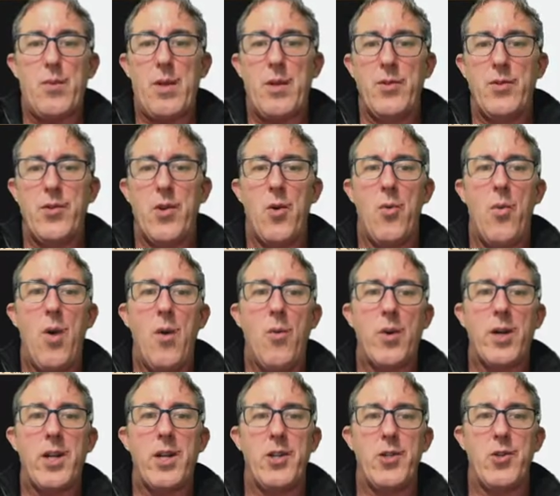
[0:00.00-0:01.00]
So what
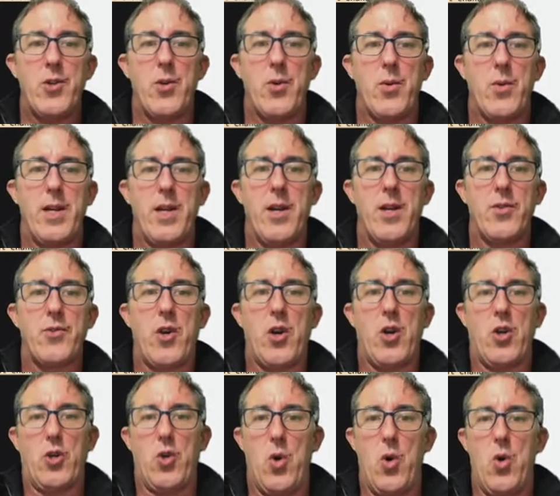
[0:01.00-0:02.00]
we're going to do, and here's our
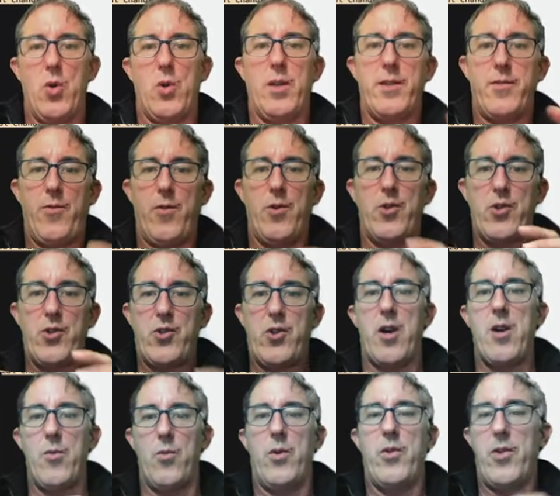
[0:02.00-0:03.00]
goal. Let's first
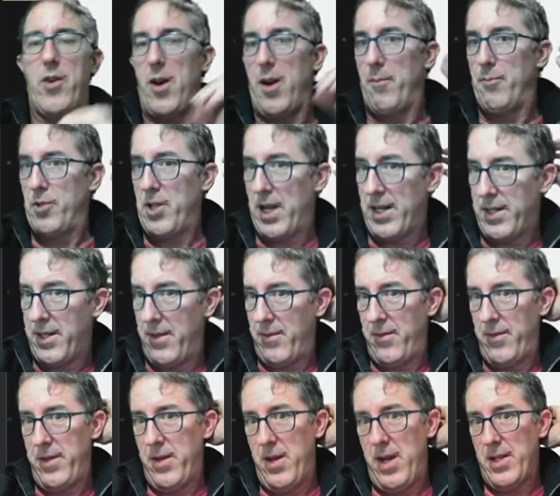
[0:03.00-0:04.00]
start with our objective.
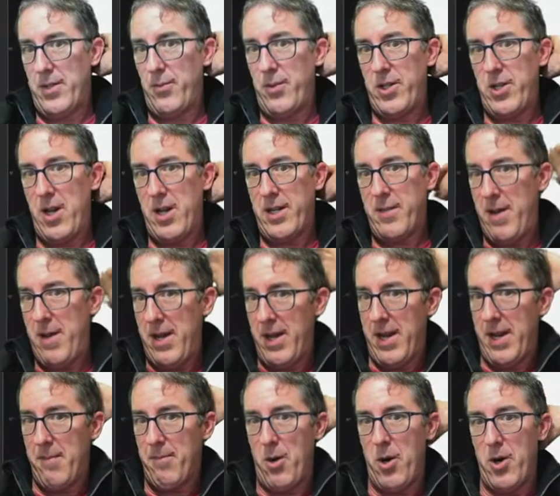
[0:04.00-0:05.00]
You know, as we talked about
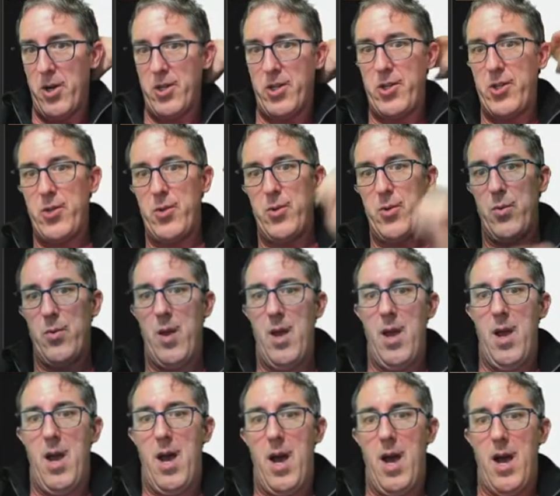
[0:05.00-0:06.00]
in part two,
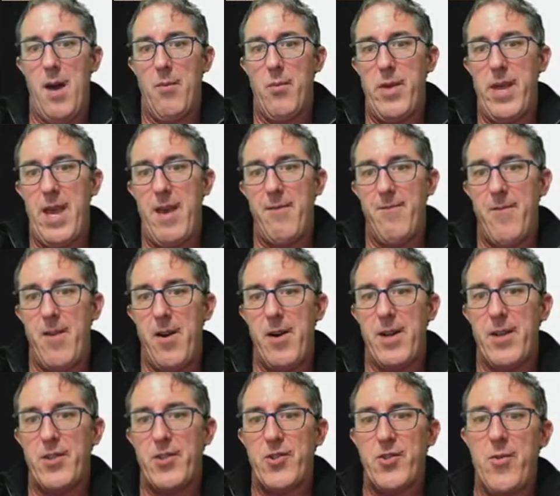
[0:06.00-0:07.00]
um, we have
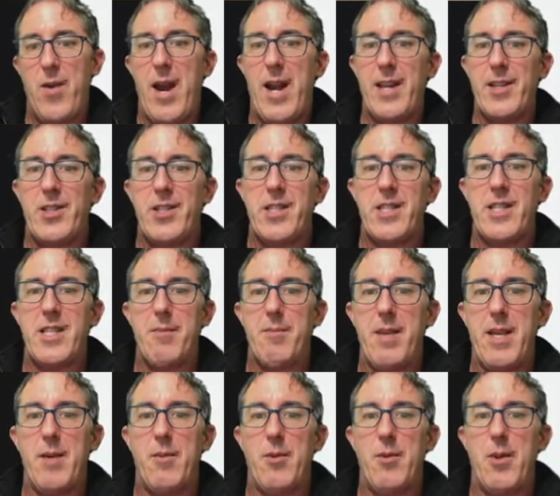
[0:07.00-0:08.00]
various strategies to
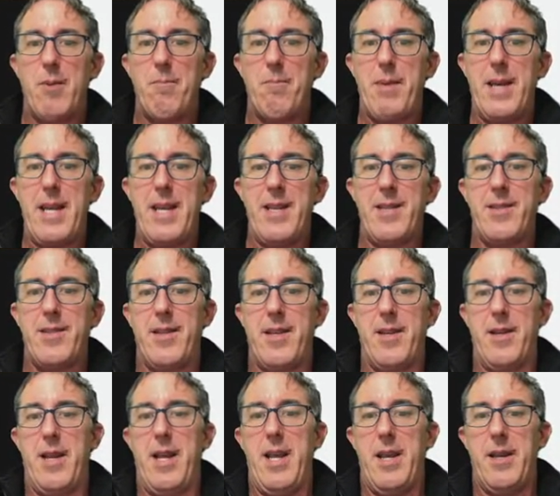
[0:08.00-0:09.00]
be able to piece
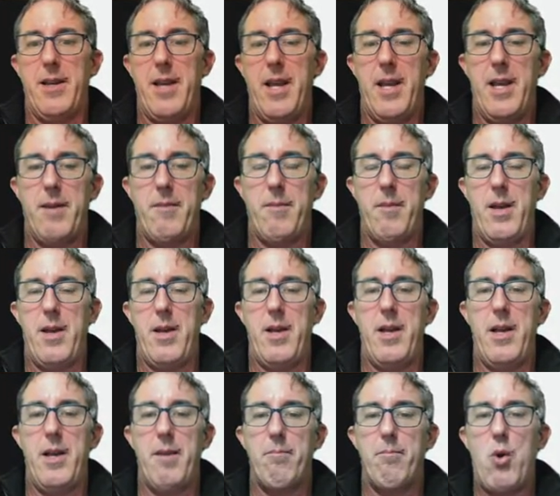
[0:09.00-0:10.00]
and and and,
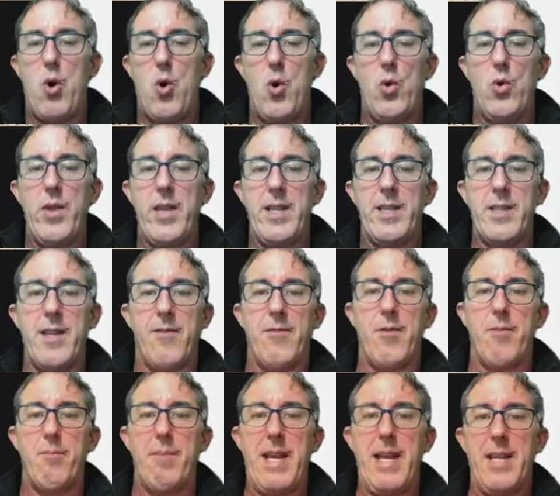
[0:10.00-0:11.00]
uh, and pull these
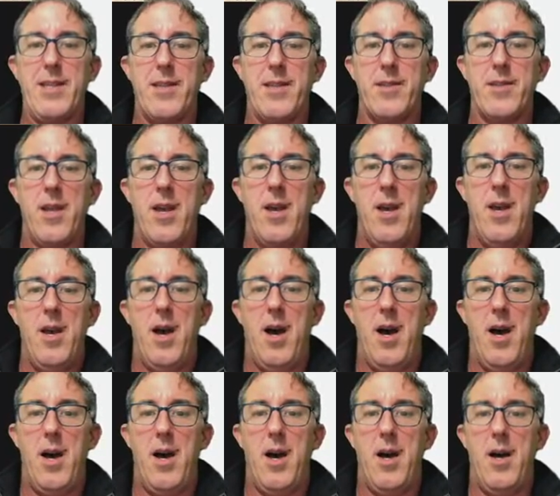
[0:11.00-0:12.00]
different pieces
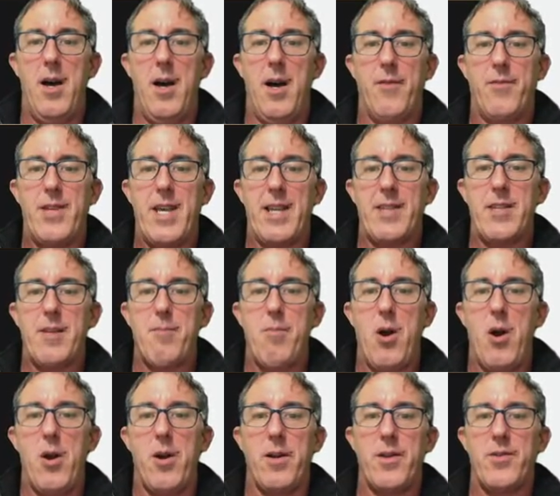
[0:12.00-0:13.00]
uh, uh, of text
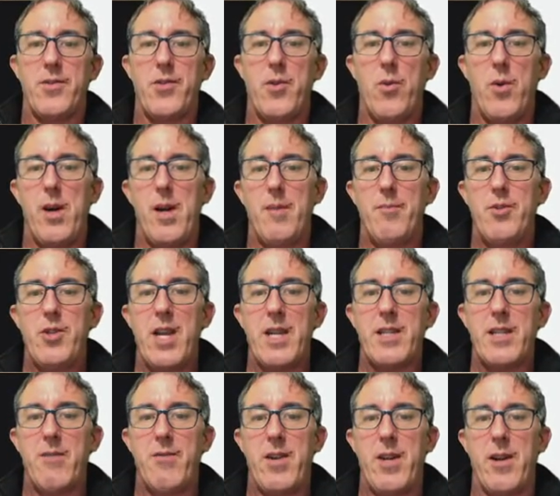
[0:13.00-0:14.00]
apart. And so our
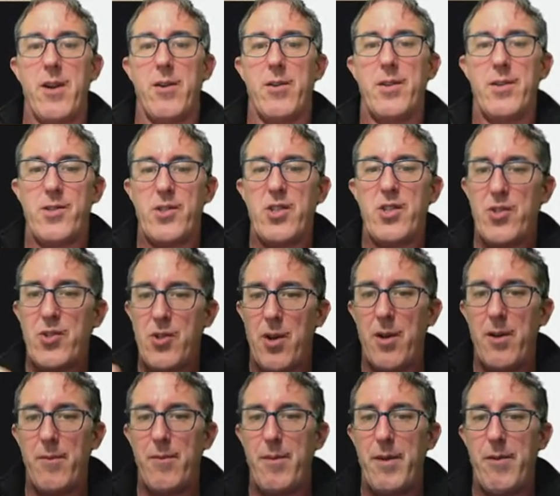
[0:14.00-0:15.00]
objective here, let's just
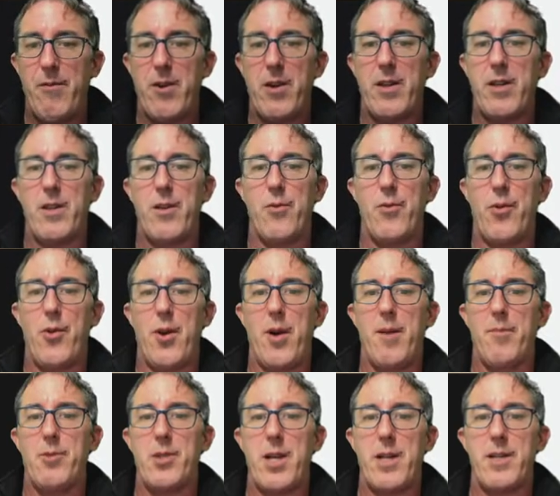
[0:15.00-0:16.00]
start, be very clear with our
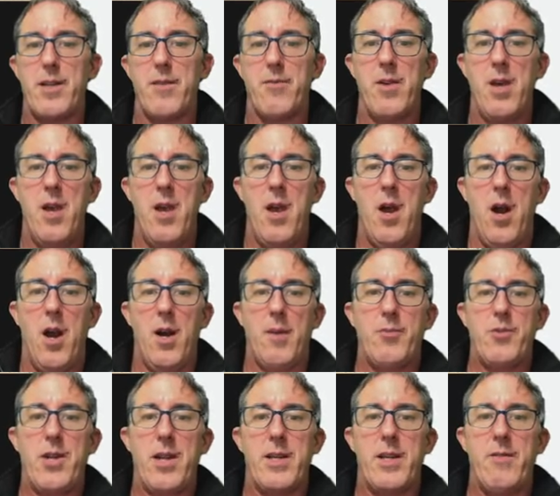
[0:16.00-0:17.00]
objective. Our
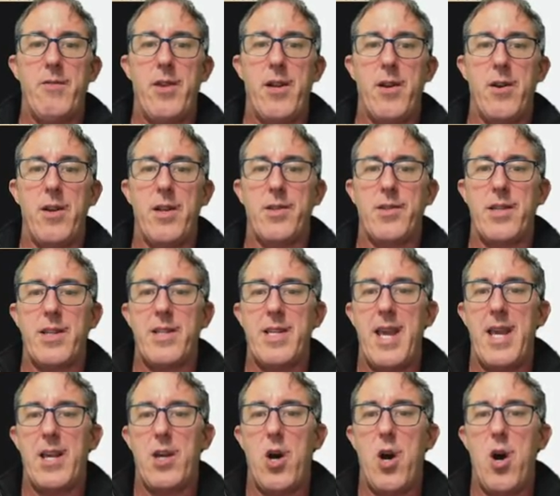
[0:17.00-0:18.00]
objective here is to
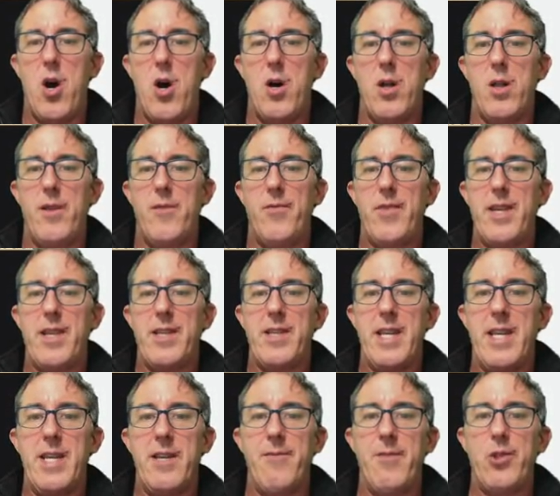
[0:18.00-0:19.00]
take all of these
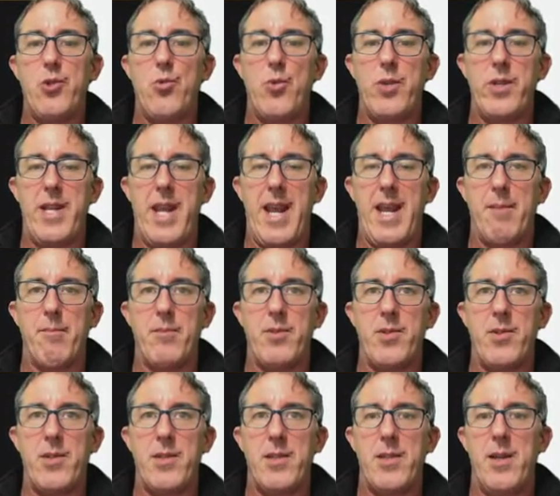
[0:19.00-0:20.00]
individual
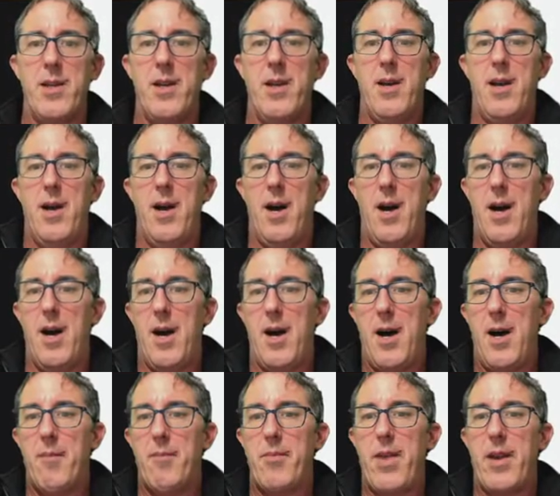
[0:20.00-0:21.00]
names
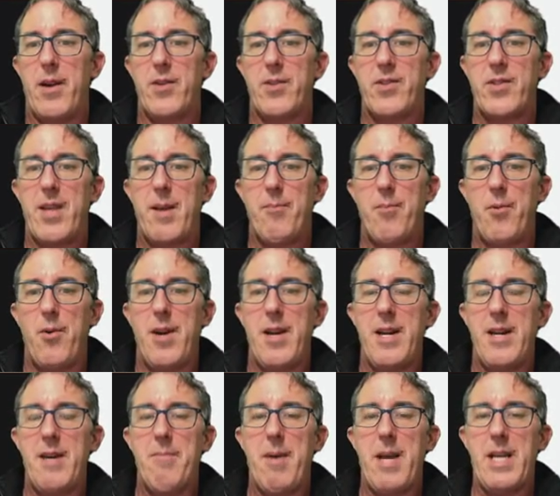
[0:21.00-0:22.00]
um, that are
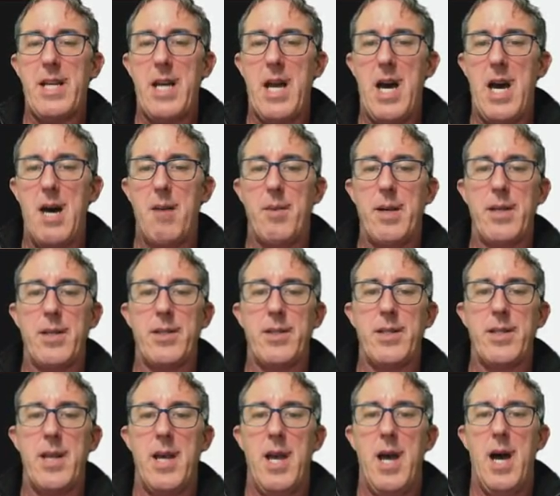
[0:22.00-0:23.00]
separated by
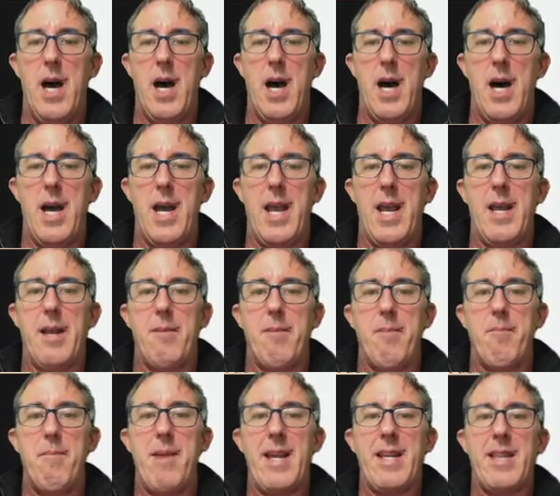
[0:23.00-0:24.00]
commas uh, and
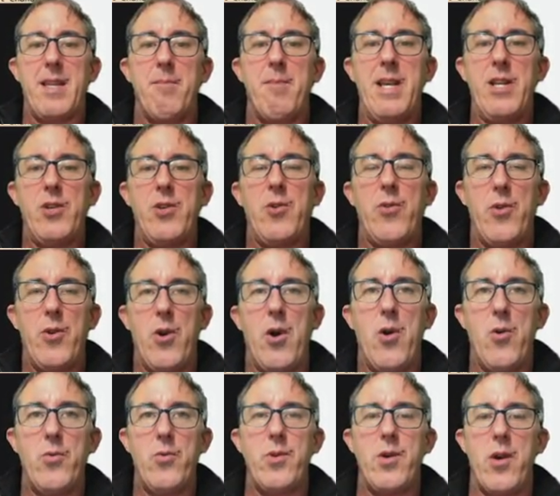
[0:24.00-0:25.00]
make them into their
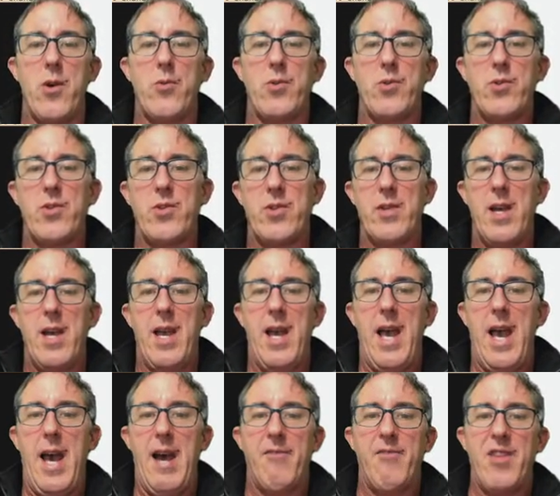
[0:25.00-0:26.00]
own notes,
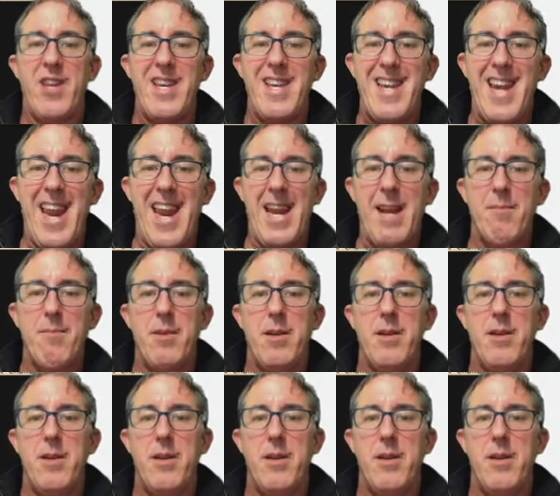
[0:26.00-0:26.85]
have the name